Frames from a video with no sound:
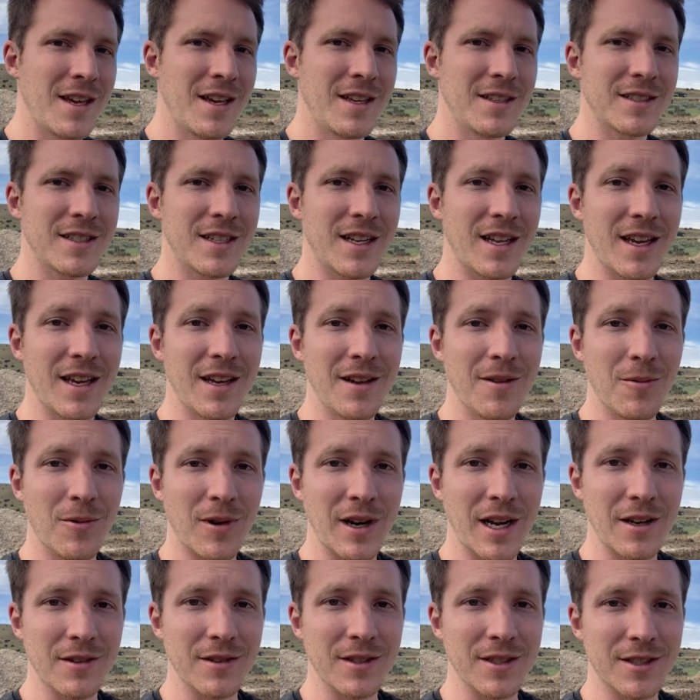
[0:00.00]
Today we're
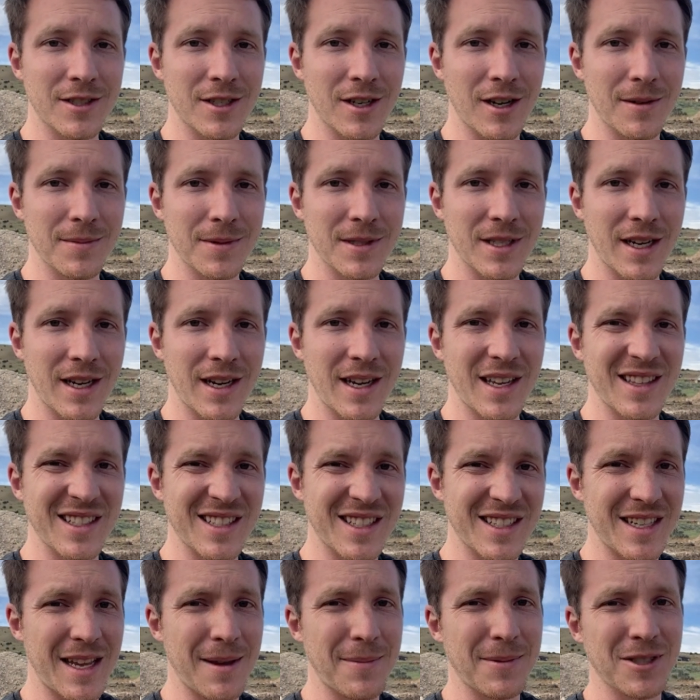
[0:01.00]
out at this job site and this
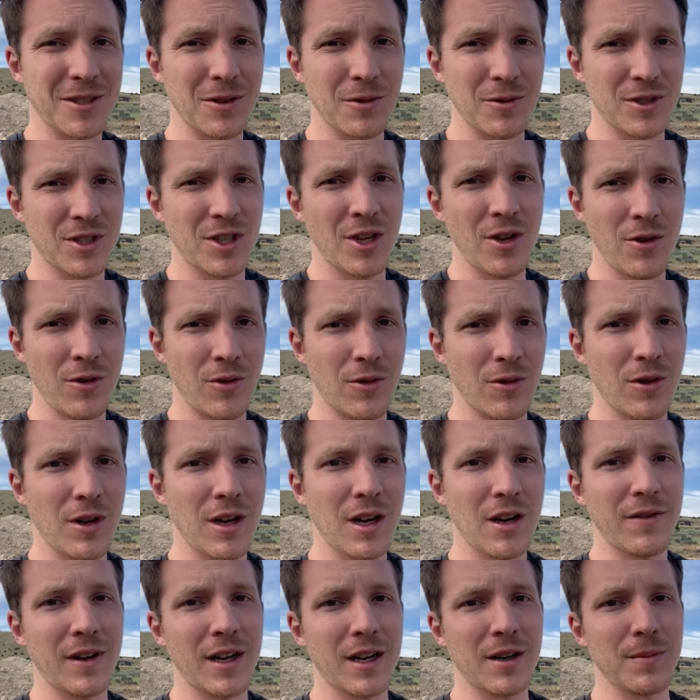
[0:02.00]
is episode 2
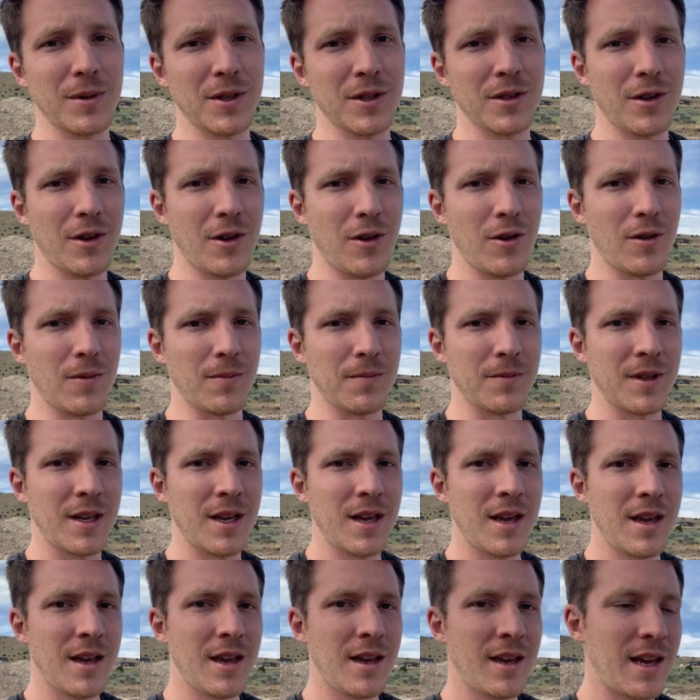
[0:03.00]
of how to build a
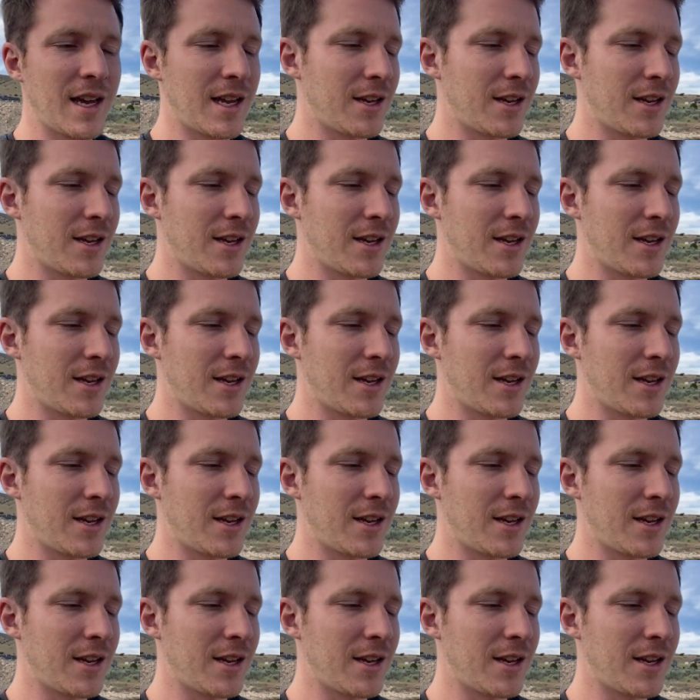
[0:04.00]
home.